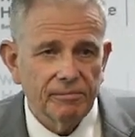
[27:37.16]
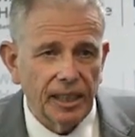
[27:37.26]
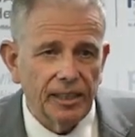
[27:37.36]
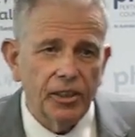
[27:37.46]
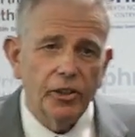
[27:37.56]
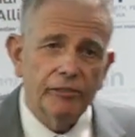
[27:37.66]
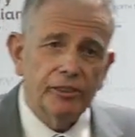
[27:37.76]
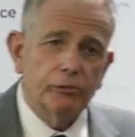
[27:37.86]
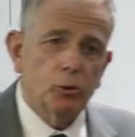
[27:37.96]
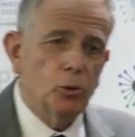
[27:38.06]
And then you have
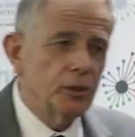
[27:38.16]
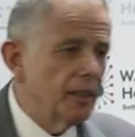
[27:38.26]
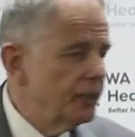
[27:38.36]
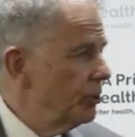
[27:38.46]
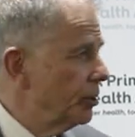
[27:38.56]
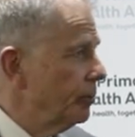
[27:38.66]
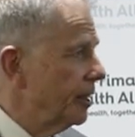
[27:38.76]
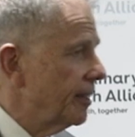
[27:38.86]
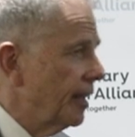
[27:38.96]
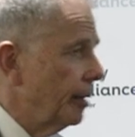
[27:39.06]
to have coordinators who can
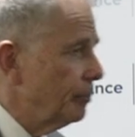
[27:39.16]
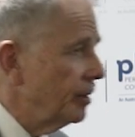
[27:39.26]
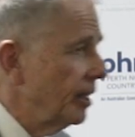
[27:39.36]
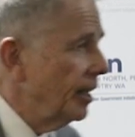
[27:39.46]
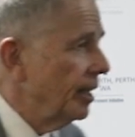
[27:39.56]
make that happen.